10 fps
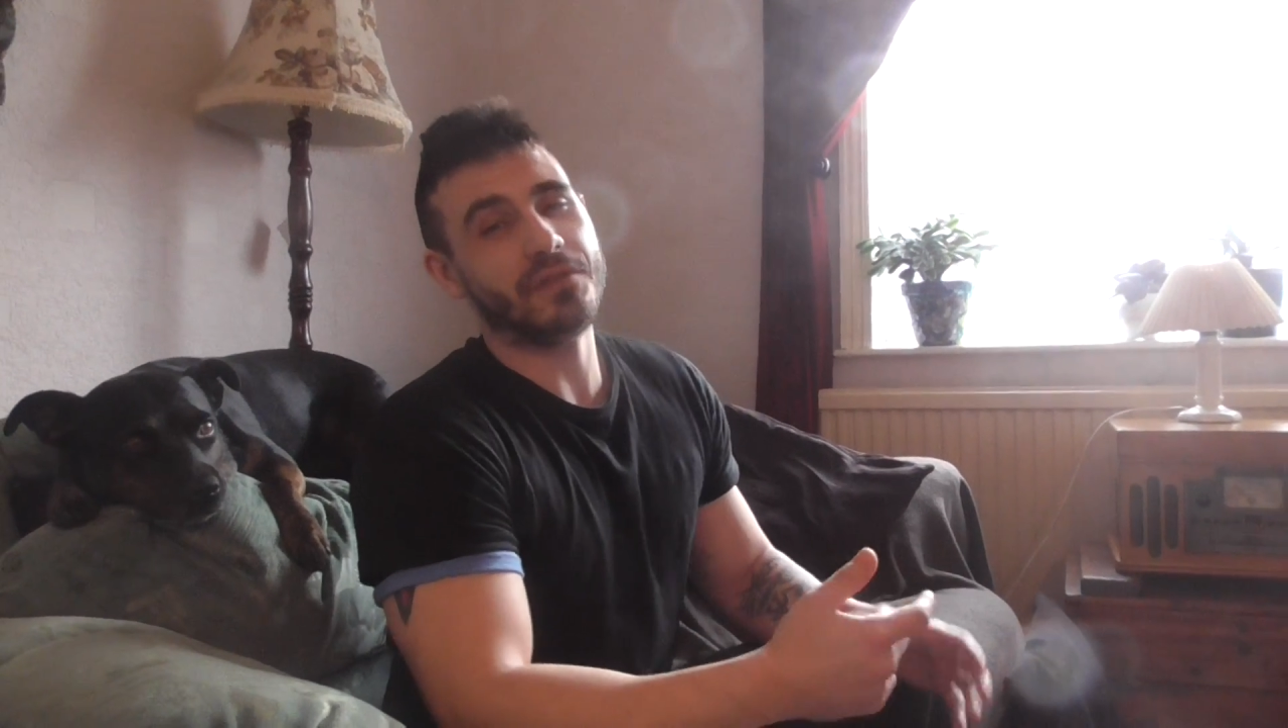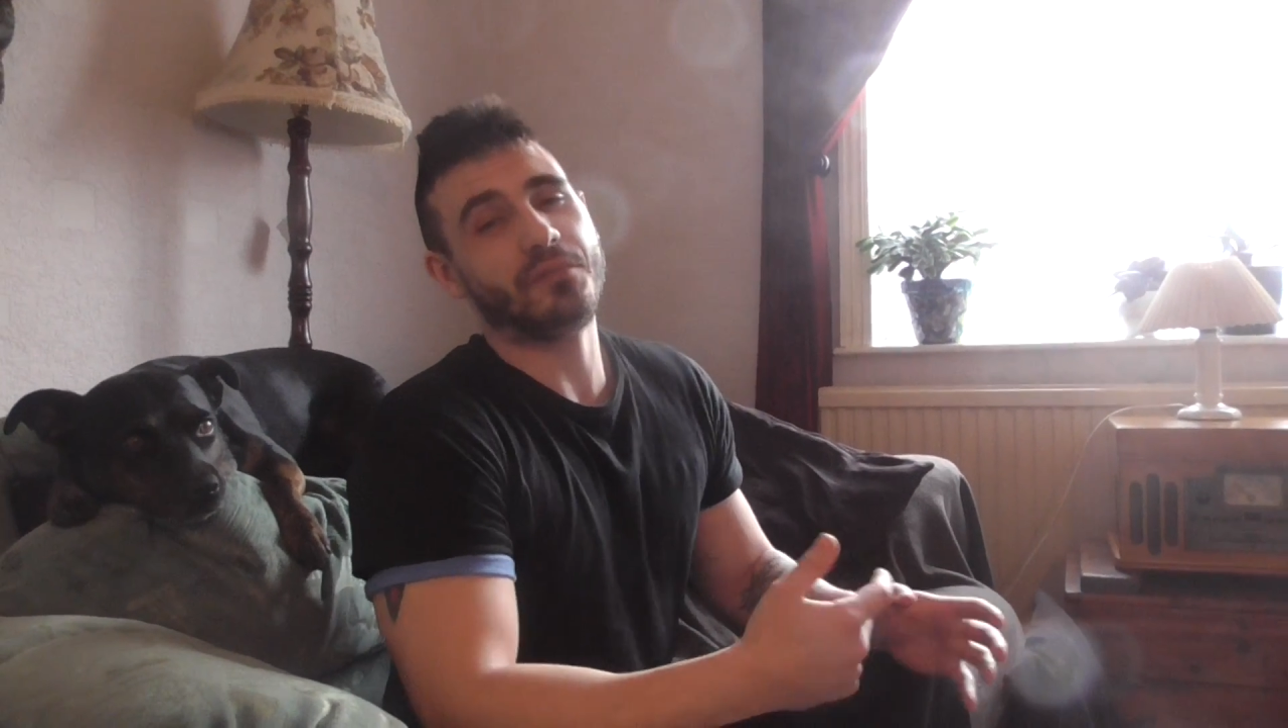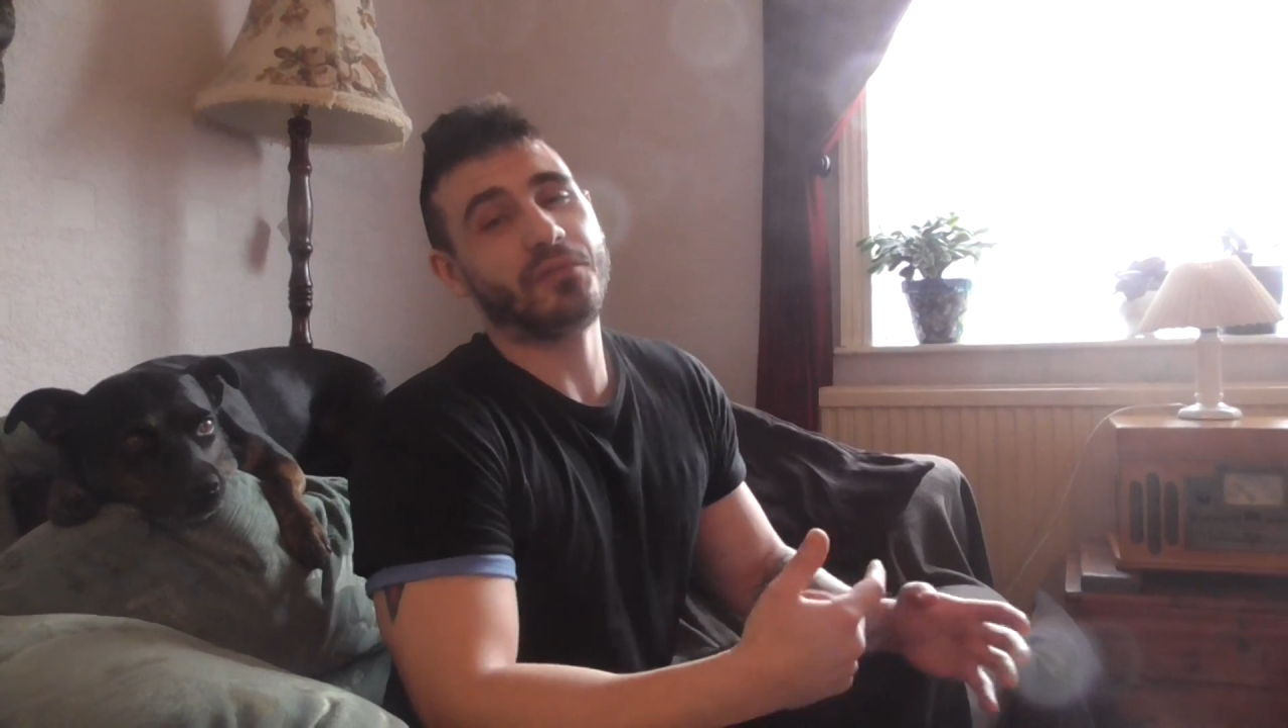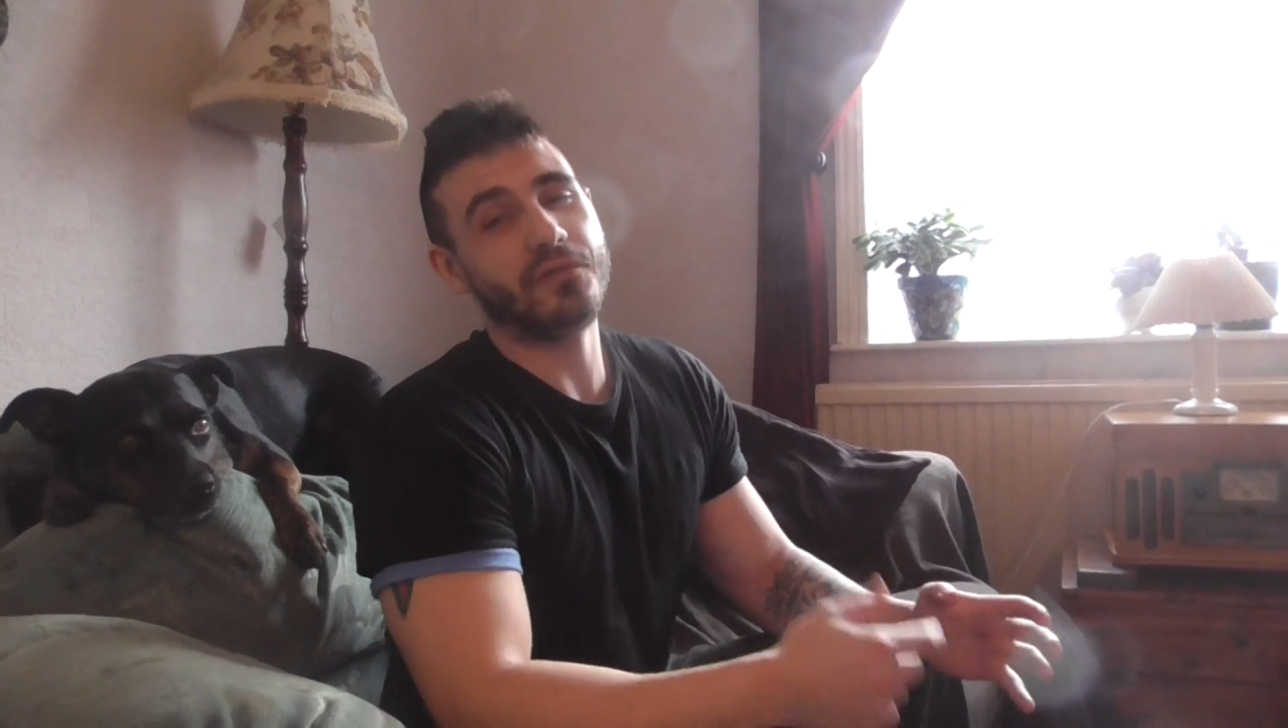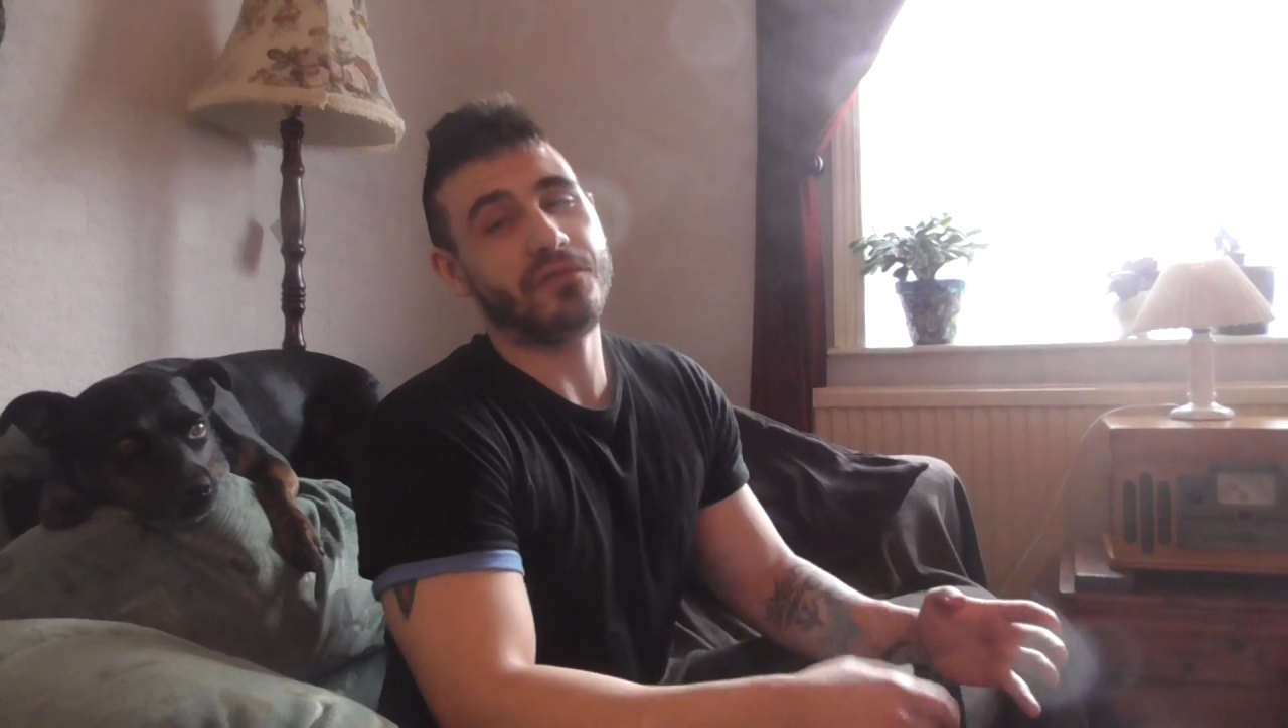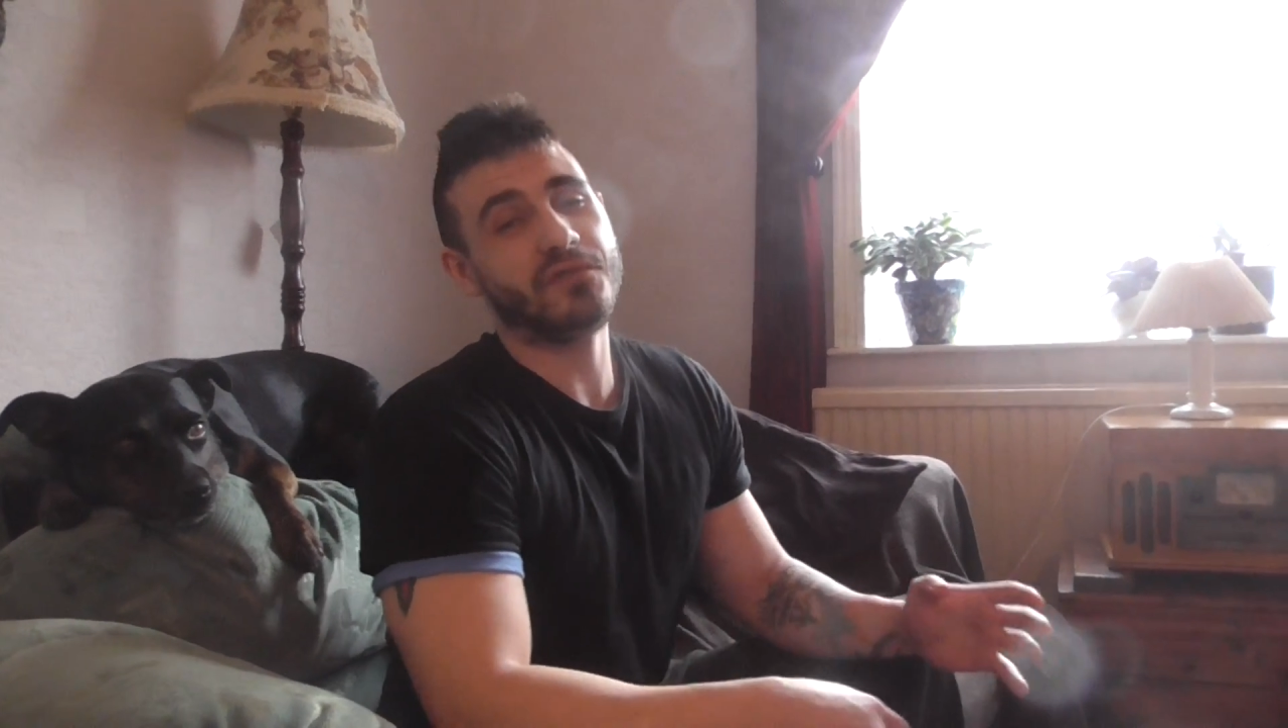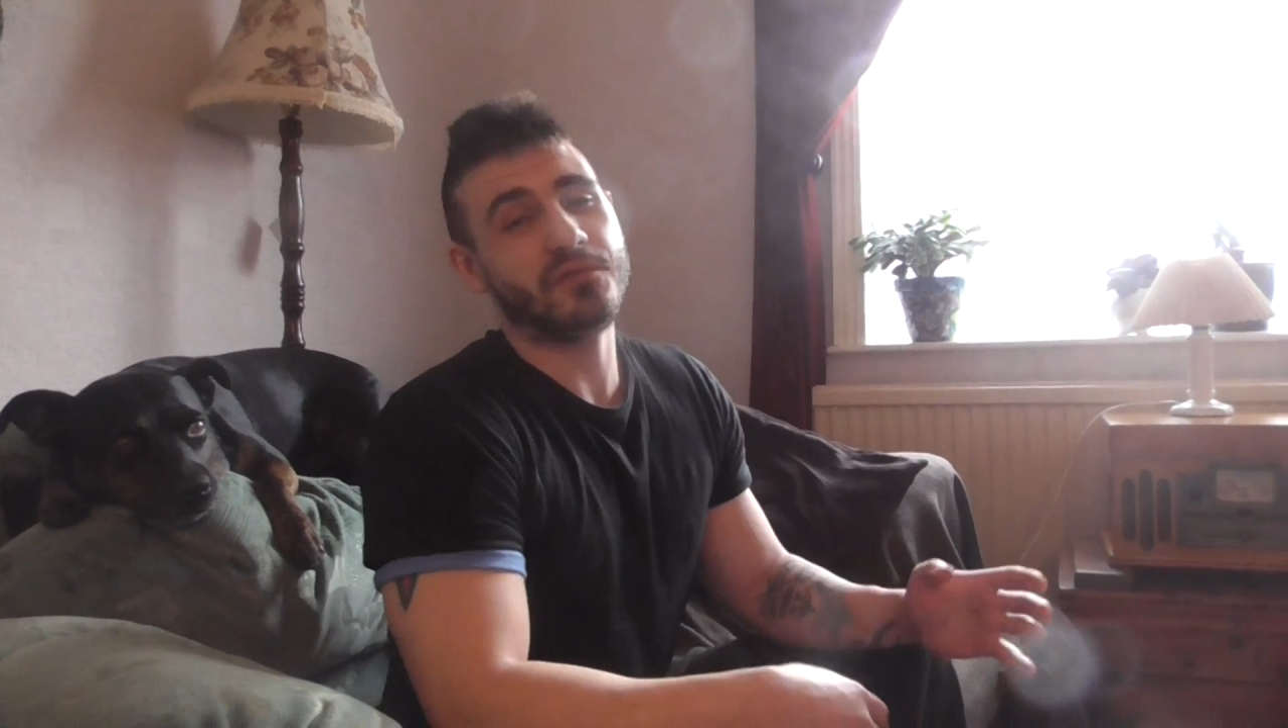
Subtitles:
to prove